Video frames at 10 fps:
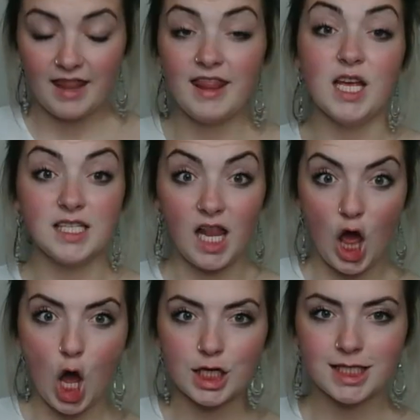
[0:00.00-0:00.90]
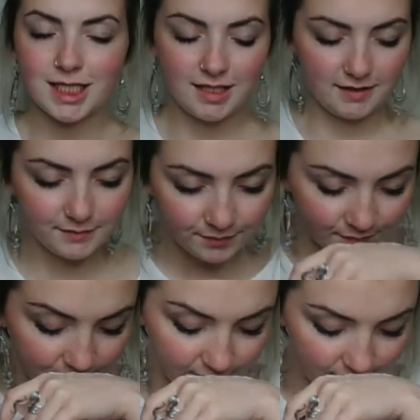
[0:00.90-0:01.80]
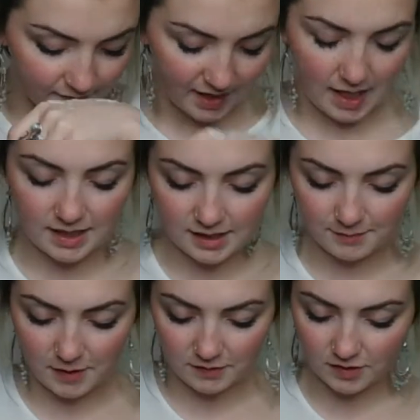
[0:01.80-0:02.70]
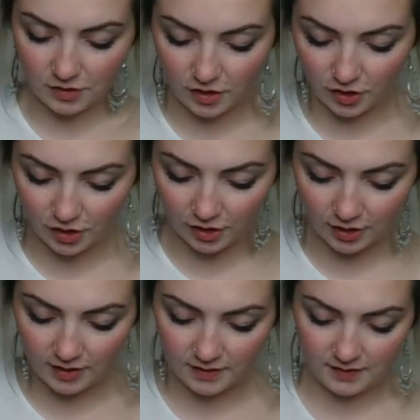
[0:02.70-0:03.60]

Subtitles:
there's a lot, and it smells so good.